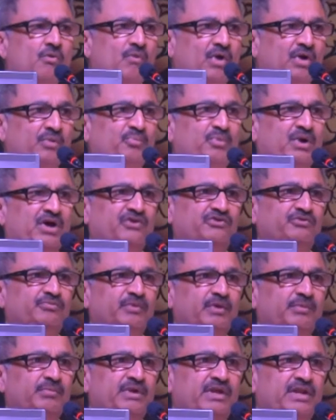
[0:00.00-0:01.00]
one pass
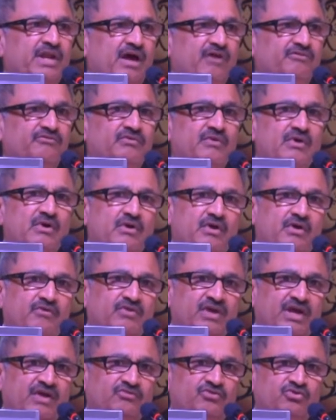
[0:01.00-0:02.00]
may be enough, but
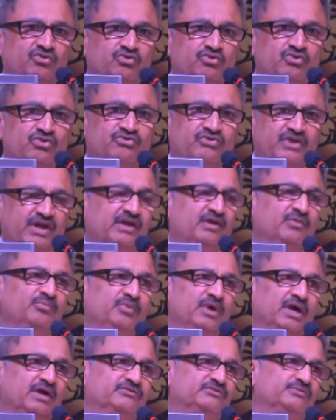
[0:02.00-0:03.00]
we have to do the
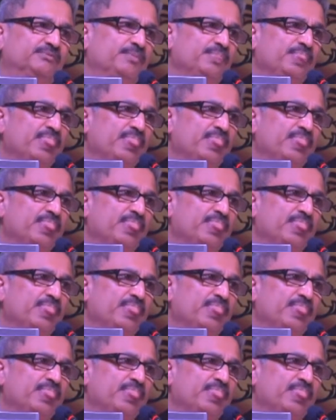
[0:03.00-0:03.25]
second pass.